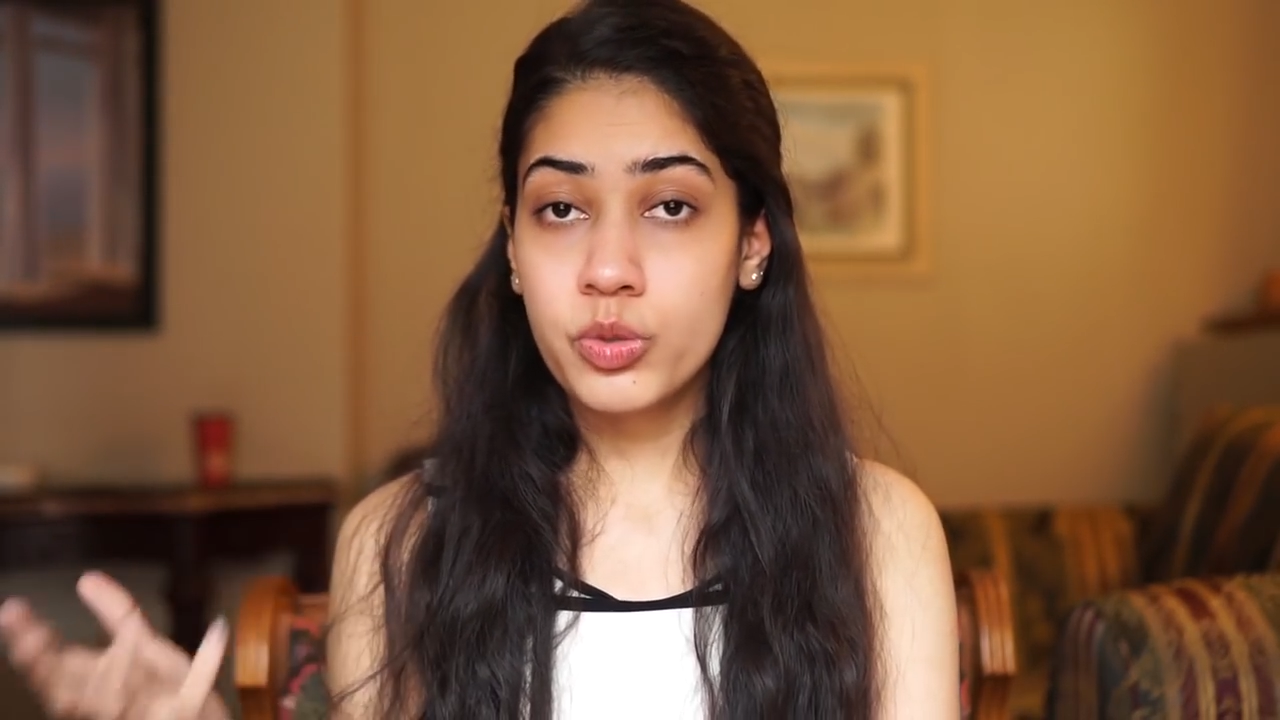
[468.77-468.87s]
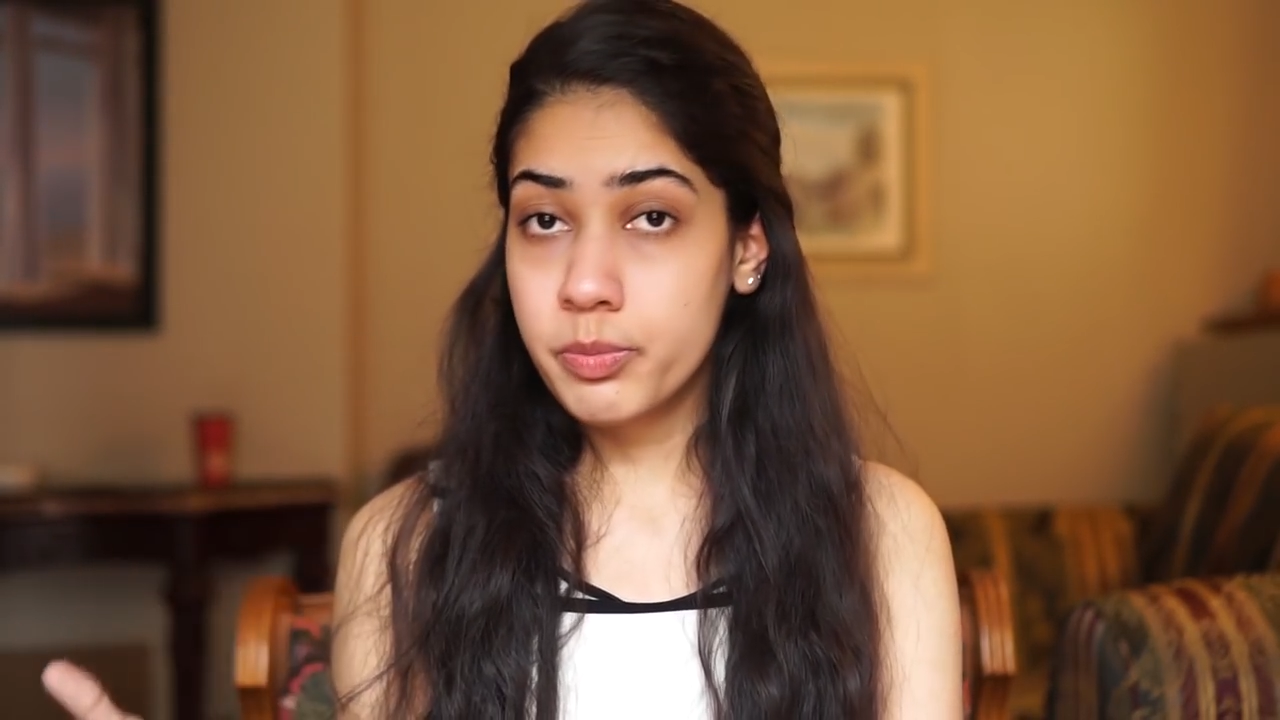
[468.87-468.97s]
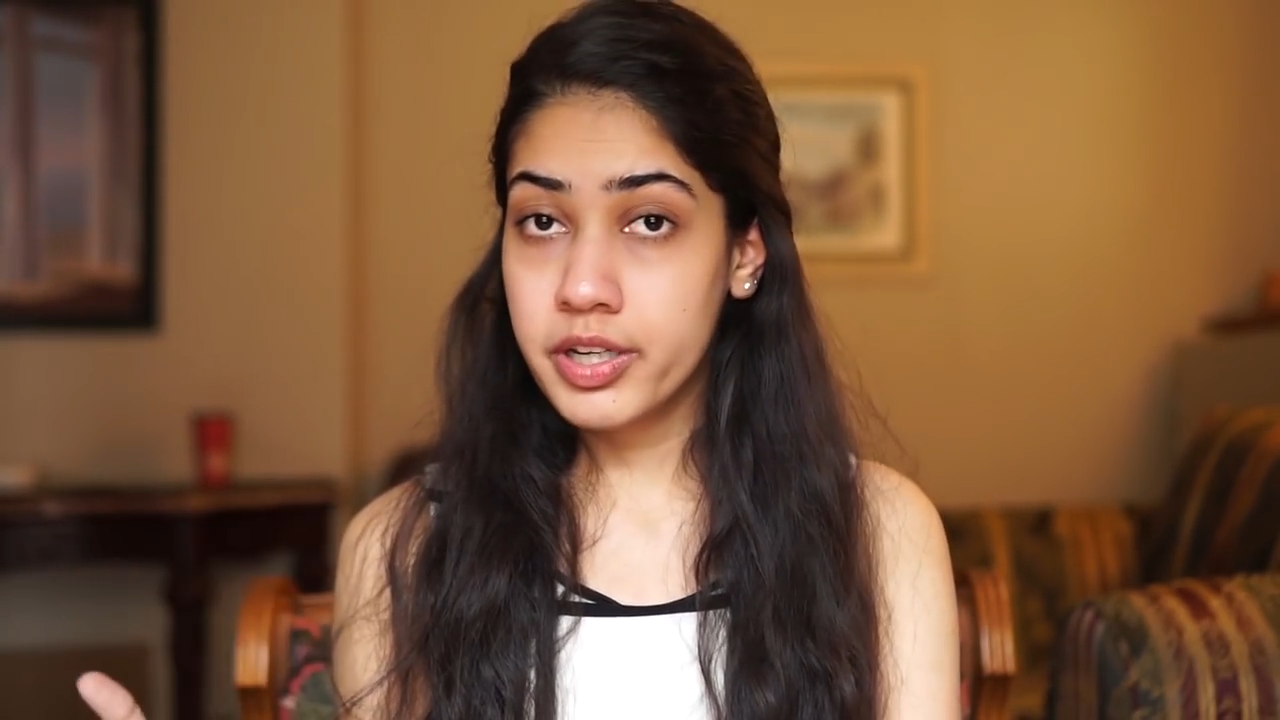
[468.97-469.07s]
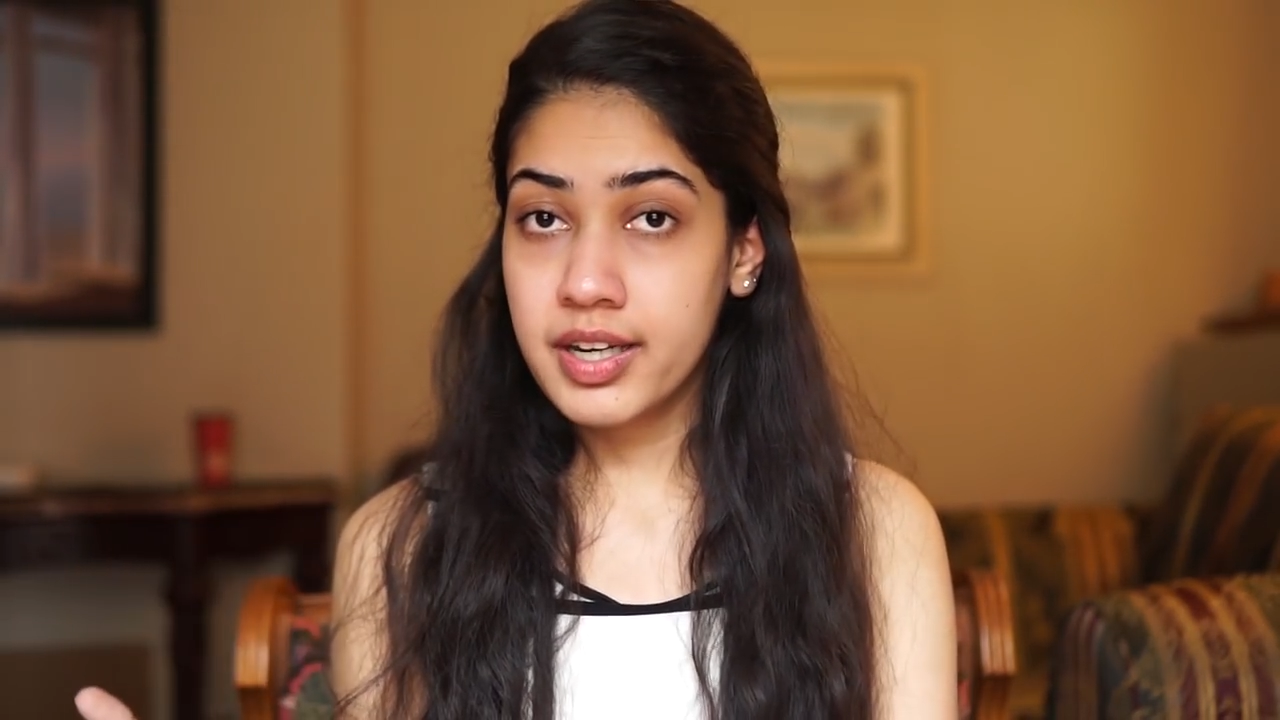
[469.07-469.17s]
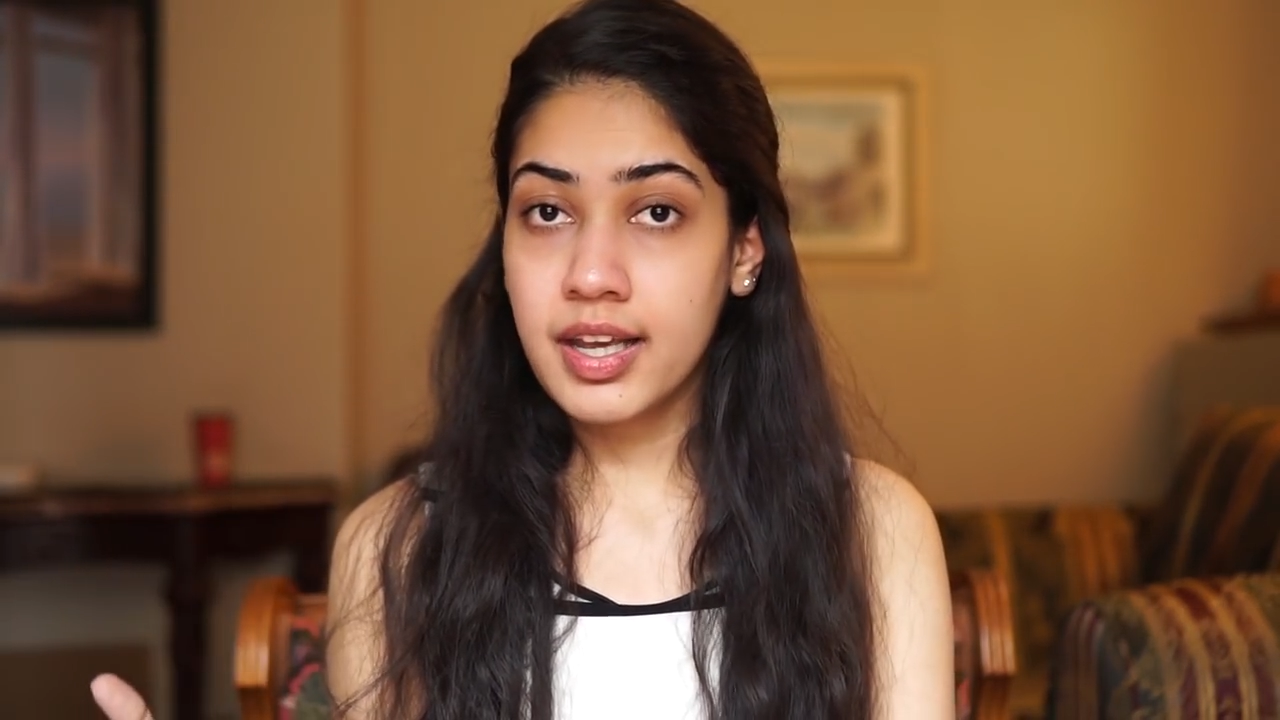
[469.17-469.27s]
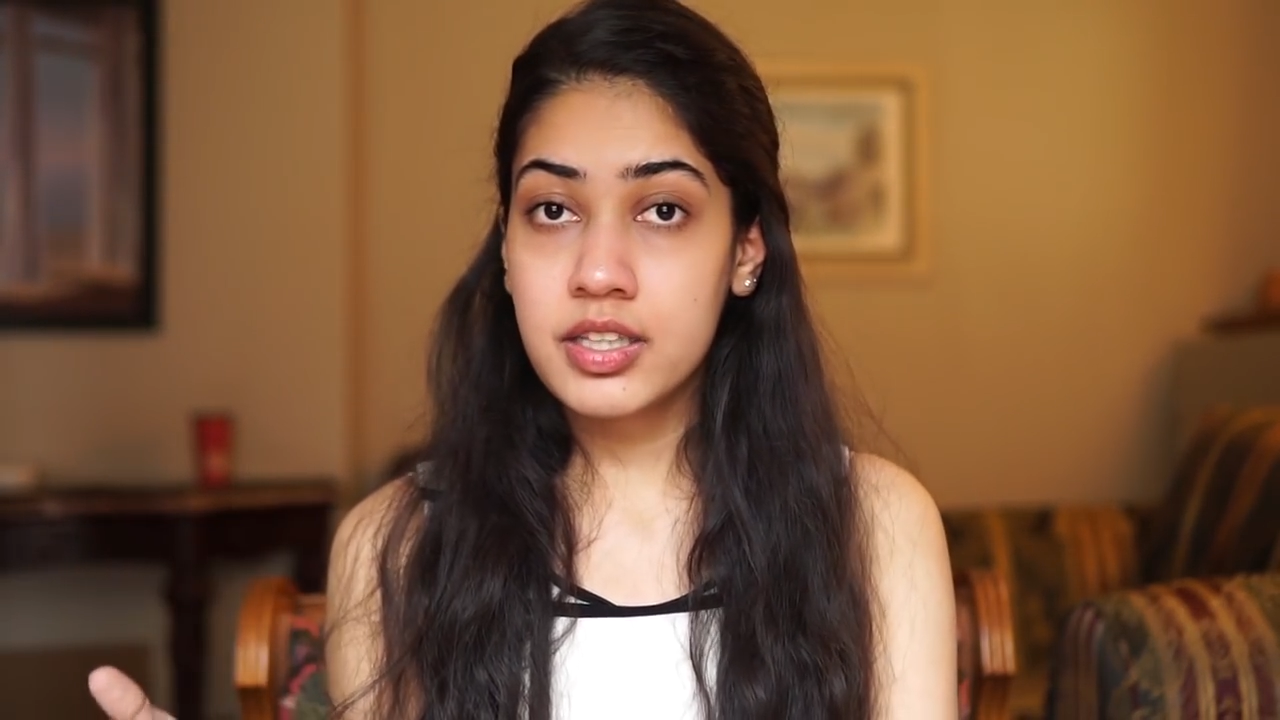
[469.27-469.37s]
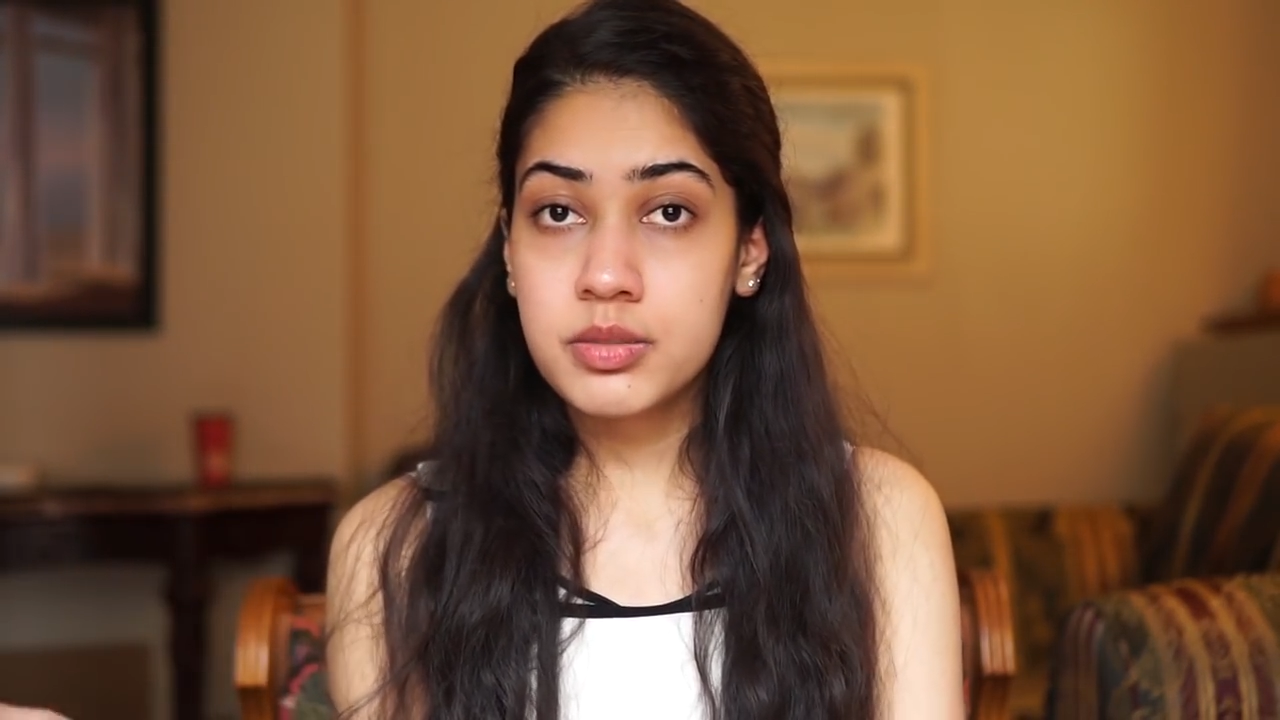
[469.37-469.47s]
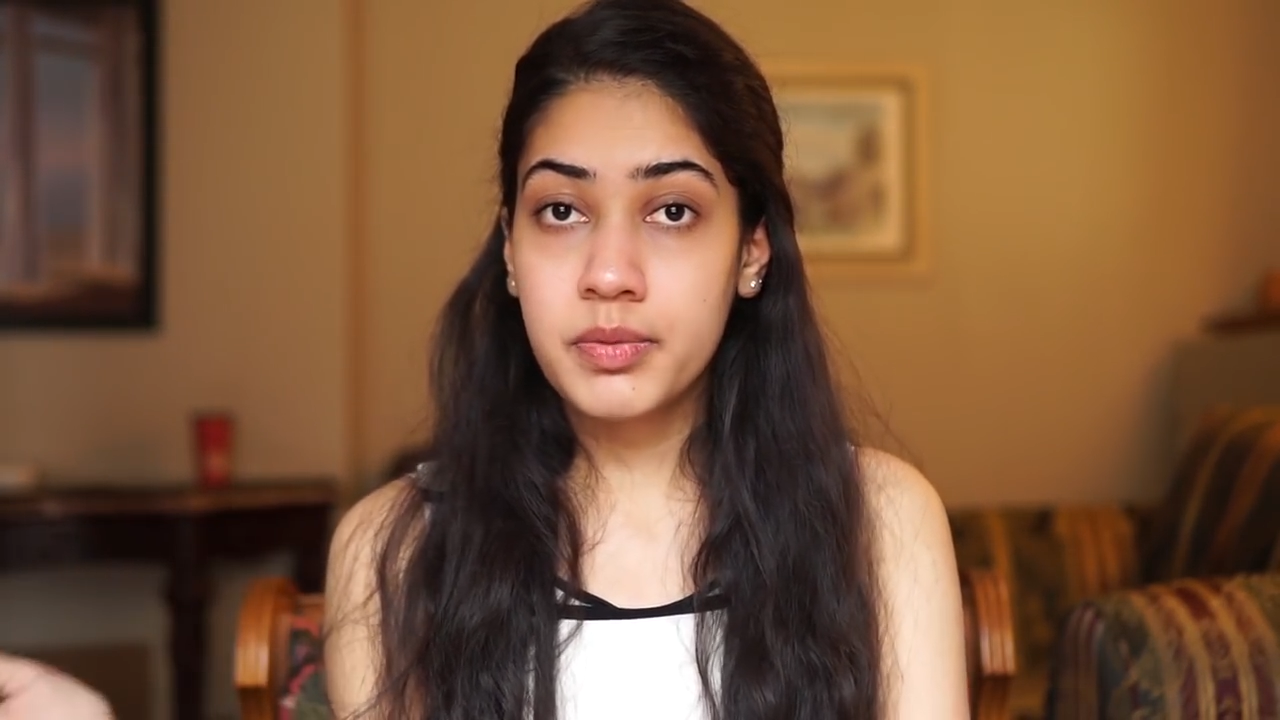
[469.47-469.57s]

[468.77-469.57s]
were pretty nice,